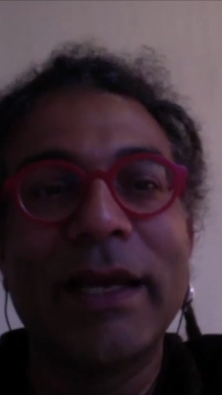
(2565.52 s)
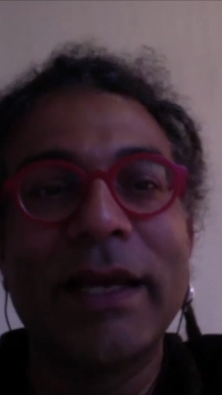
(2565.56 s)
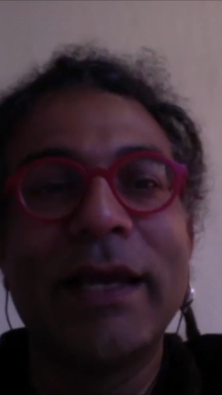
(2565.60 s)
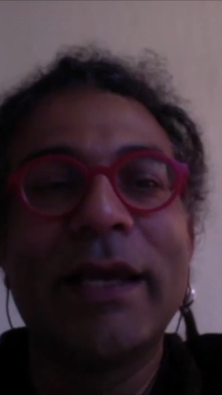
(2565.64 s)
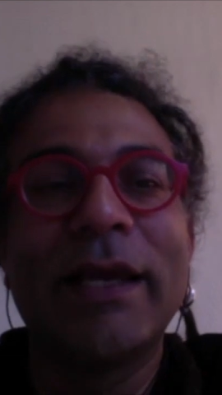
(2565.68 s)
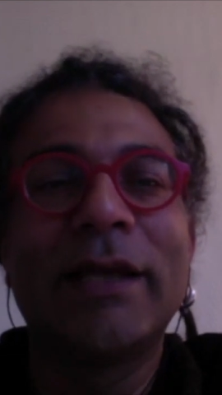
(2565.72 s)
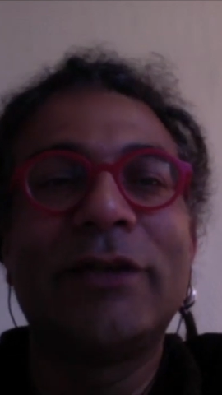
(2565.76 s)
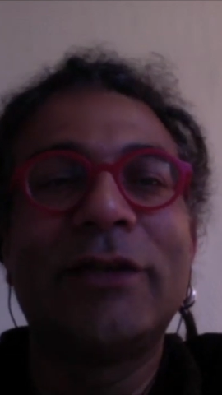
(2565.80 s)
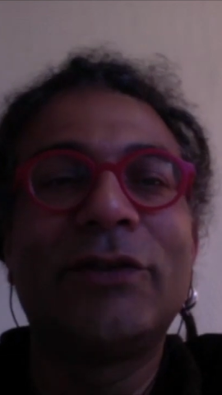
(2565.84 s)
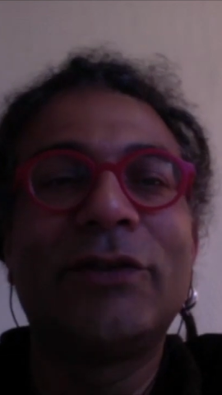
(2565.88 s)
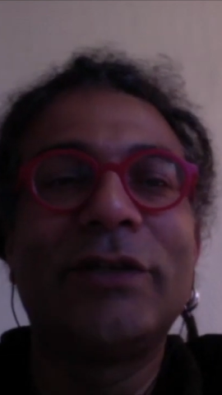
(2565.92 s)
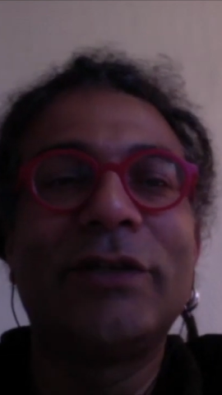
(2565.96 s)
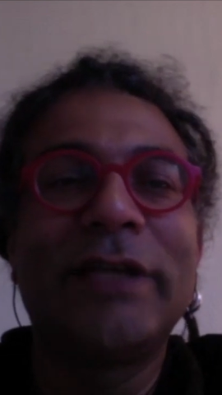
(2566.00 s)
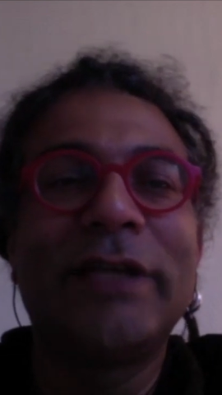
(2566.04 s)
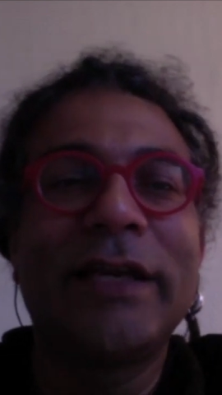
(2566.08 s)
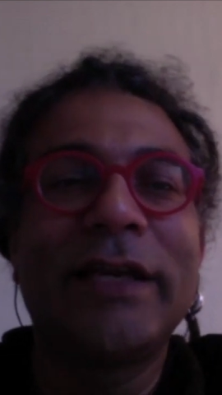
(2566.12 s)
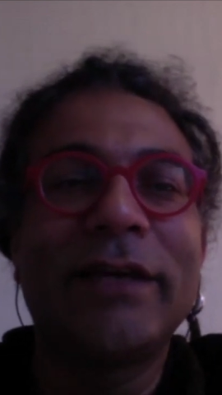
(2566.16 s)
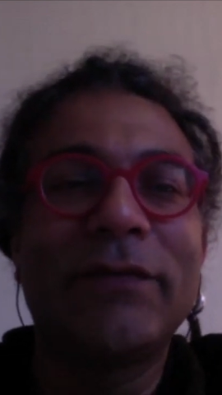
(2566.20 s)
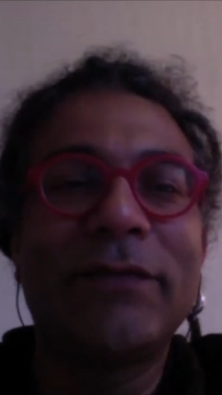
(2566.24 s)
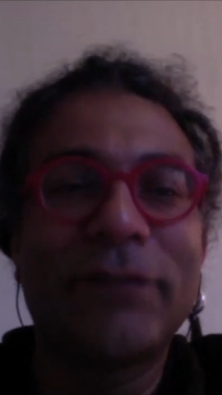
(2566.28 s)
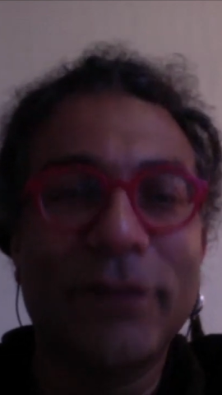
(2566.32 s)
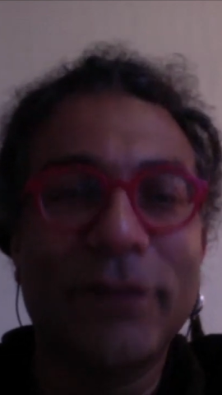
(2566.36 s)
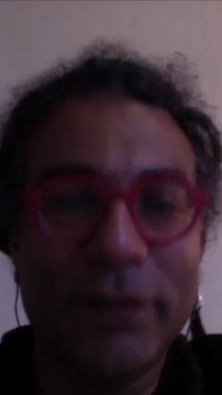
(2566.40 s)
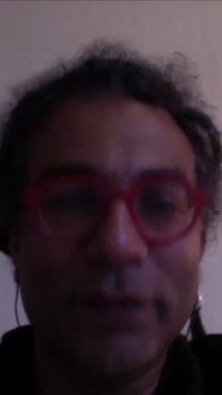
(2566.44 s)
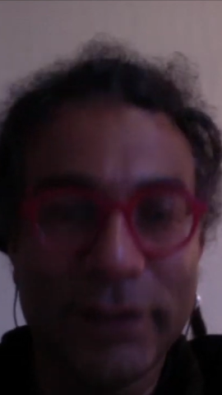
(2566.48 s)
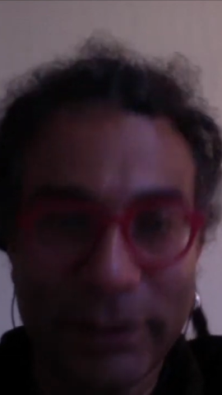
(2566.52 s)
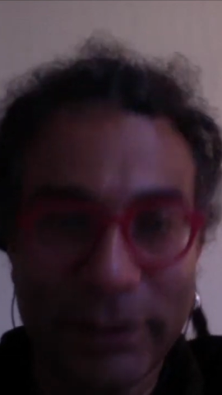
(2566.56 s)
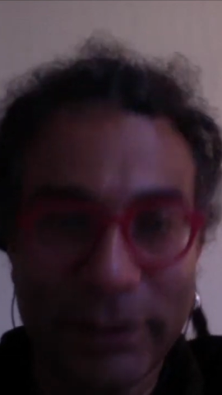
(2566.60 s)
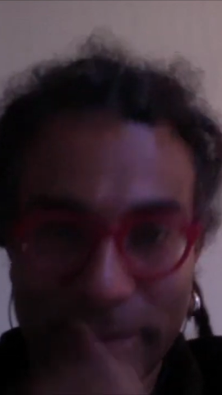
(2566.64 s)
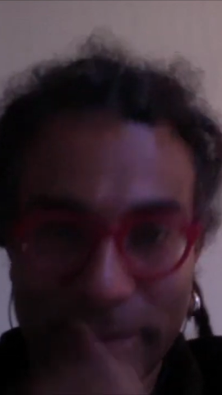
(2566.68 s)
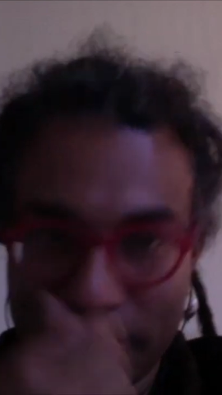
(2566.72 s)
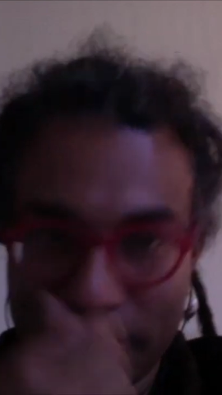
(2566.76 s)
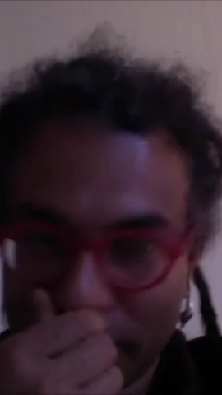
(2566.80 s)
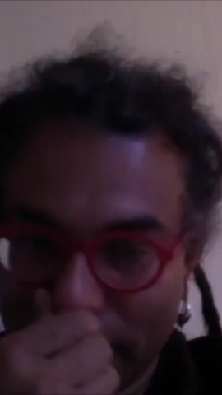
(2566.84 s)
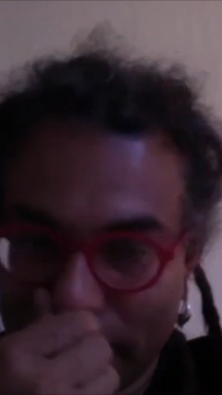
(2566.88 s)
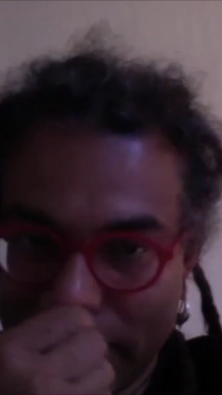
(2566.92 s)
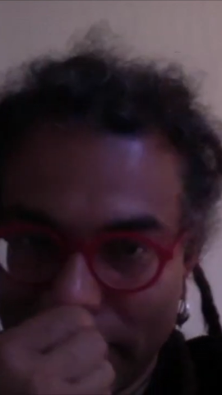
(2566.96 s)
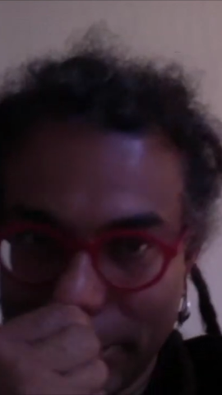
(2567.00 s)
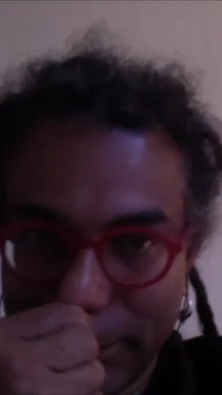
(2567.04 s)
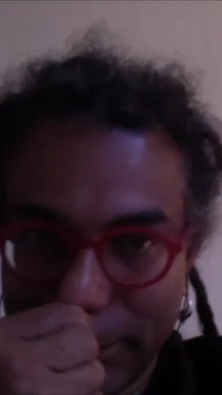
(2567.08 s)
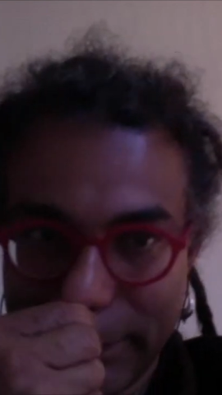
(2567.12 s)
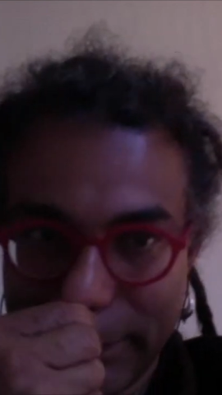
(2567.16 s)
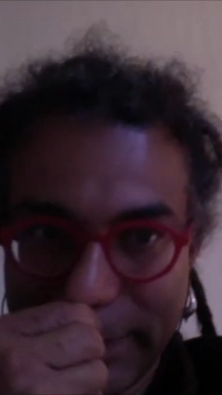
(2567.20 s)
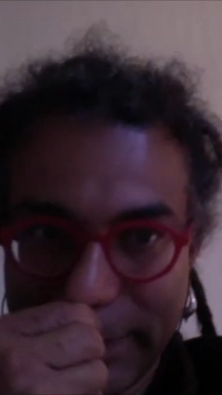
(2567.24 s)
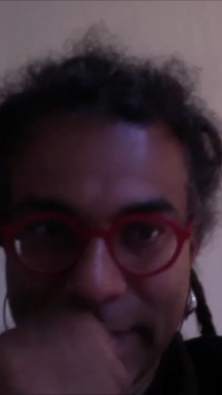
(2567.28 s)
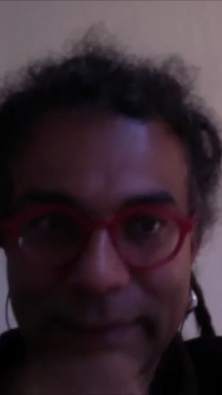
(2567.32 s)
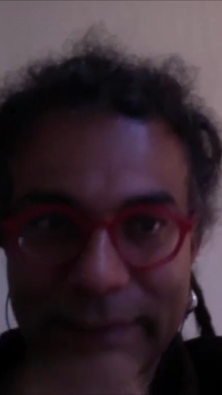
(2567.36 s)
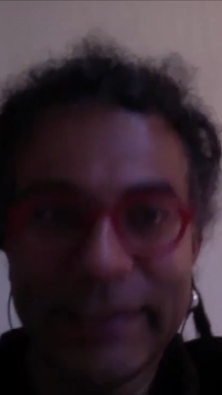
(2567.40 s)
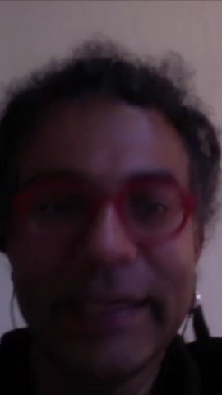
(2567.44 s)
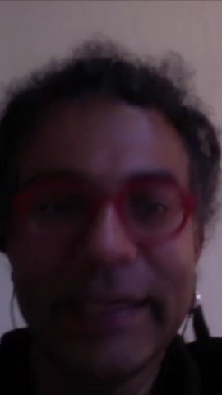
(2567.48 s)
Today, of course,
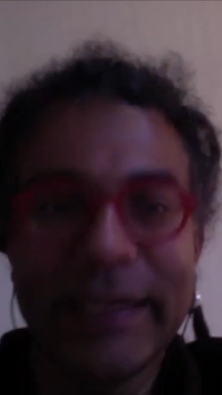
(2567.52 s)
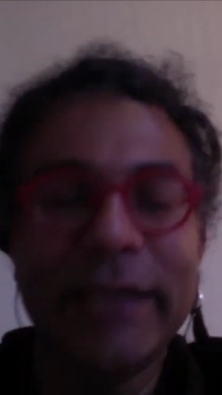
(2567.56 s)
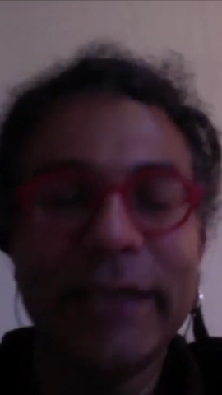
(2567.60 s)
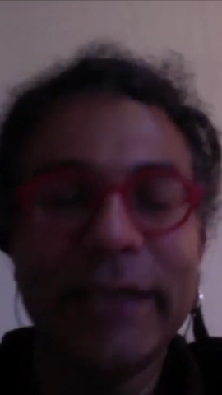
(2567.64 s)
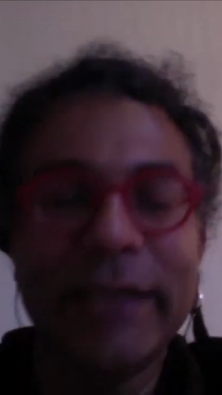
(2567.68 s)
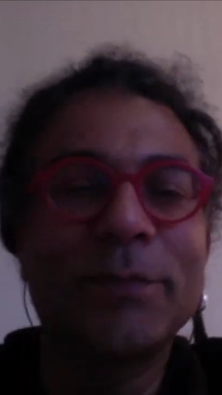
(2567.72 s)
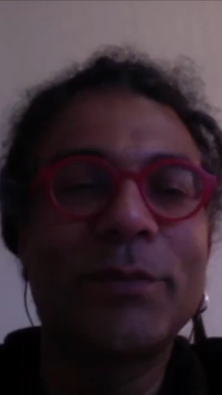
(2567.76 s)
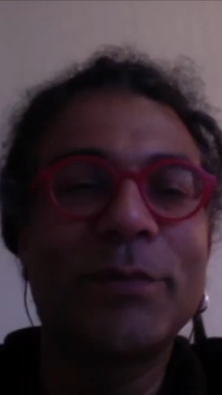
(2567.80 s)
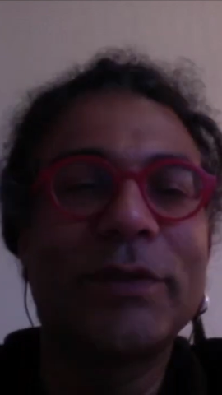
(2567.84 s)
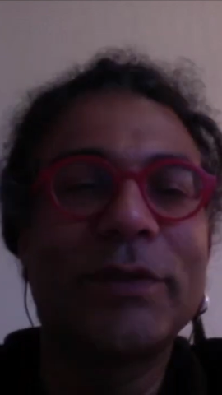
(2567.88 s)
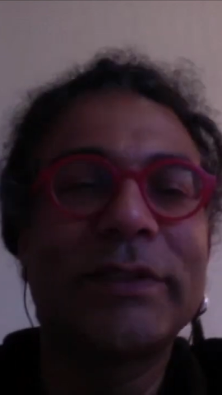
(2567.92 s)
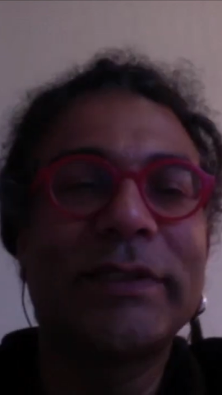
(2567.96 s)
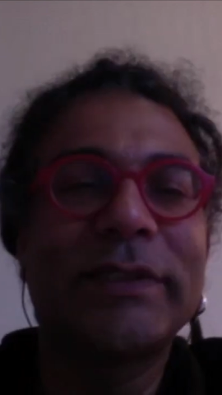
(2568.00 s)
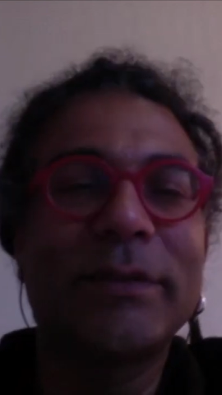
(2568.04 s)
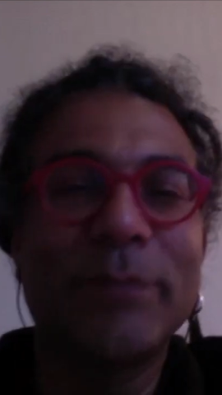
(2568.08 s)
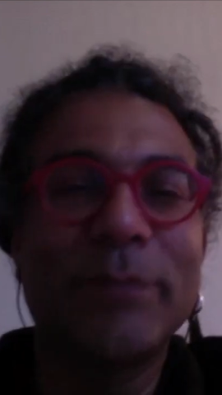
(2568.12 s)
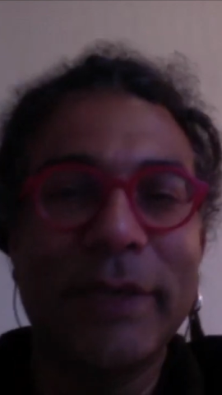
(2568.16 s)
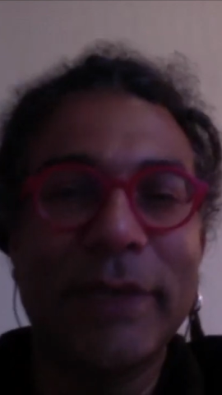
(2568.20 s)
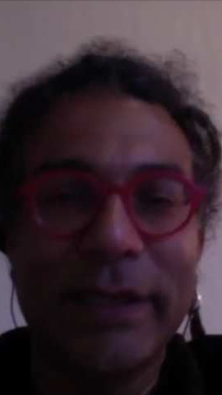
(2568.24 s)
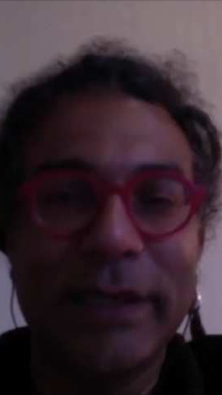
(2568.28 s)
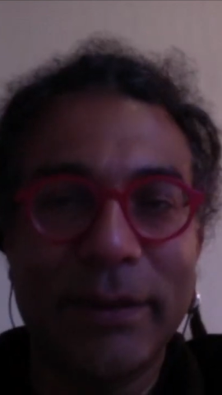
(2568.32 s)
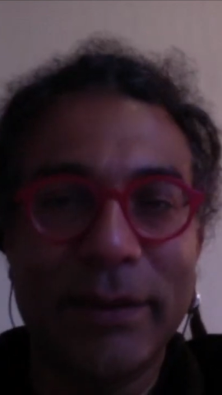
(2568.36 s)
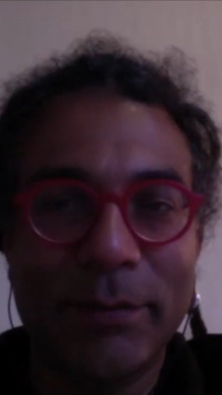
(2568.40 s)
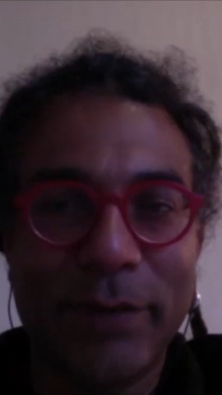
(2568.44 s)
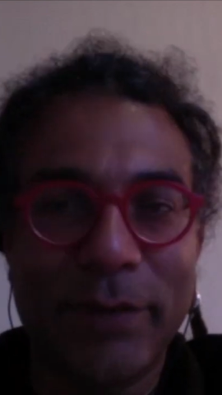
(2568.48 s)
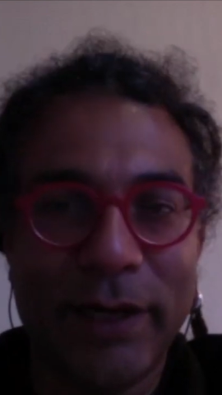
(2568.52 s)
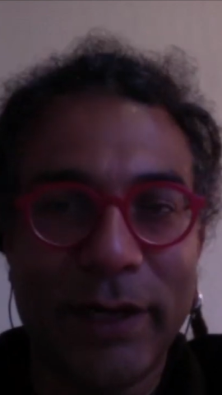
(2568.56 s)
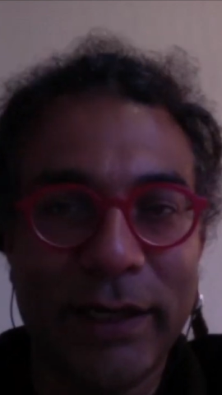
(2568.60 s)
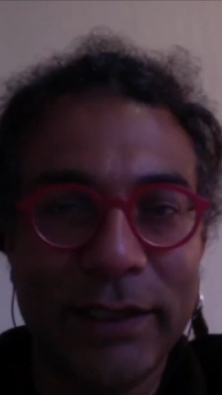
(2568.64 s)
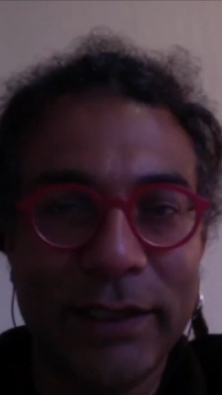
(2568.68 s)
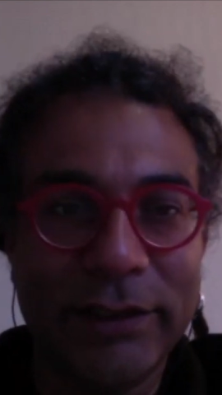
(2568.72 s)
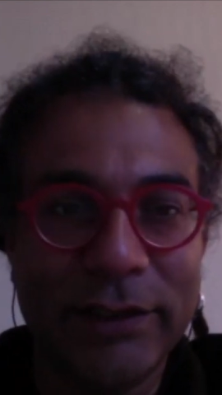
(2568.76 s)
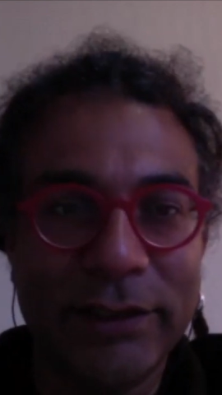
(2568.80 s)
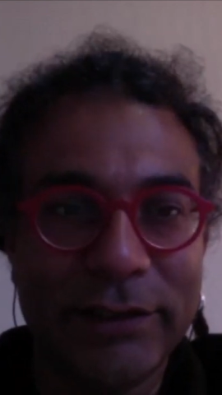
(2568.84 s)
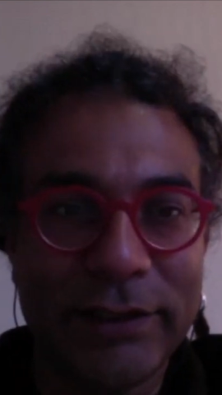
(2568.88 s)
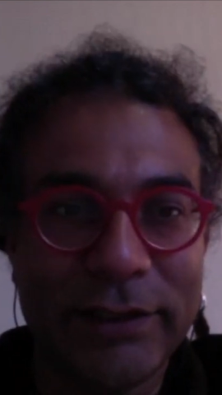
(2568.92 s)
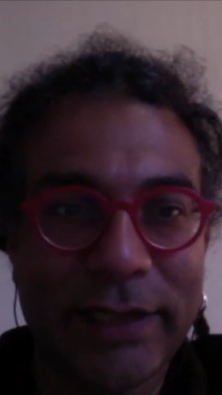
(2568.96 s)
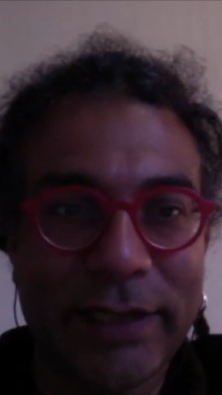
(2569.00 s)
these textbooks are being abolished,